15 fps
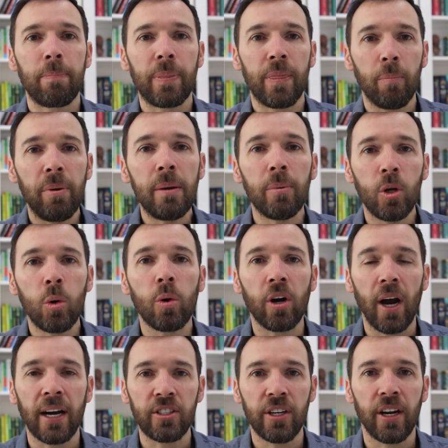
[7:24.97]
the people who
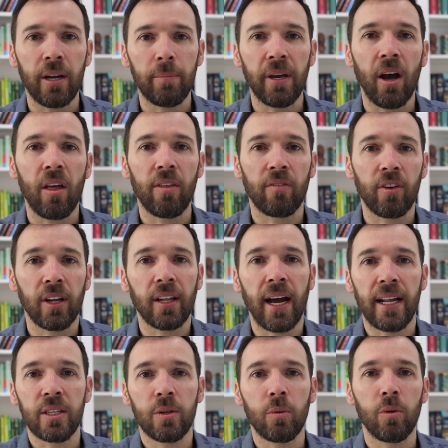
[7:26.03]
are actually going to be on the front
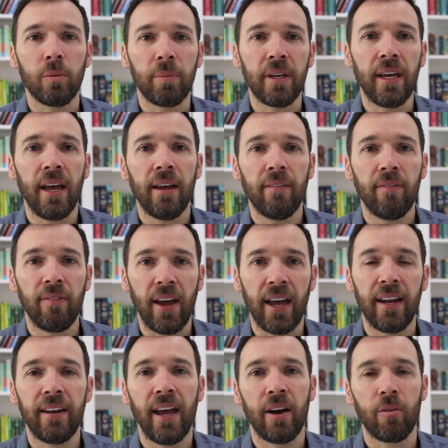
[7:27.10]
lines will be
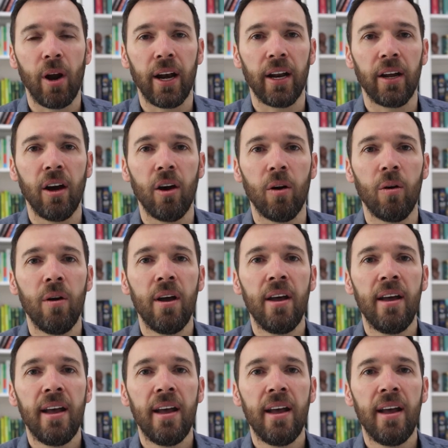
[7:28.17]
fed and ready to go.